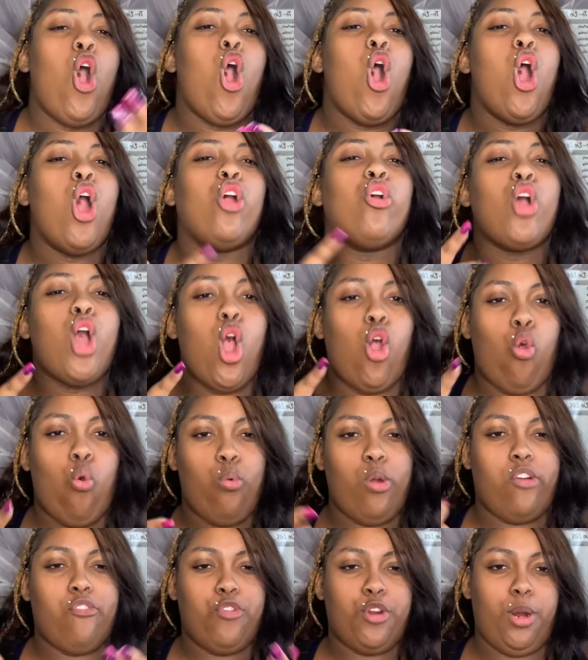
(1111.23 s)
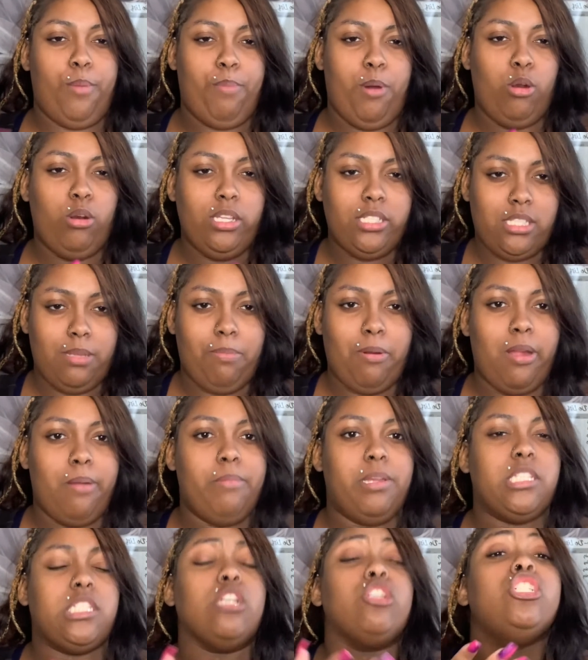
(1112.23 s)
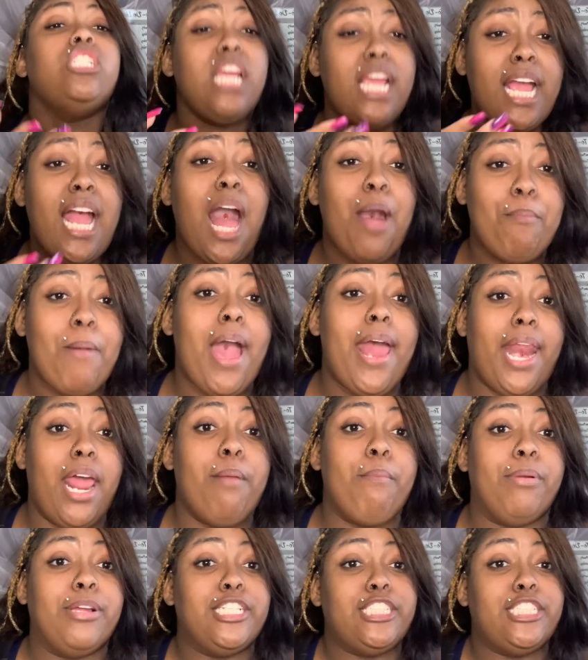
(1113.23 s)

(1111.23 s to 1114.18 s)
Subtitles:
Her uncle worked for the police department. So she got my number.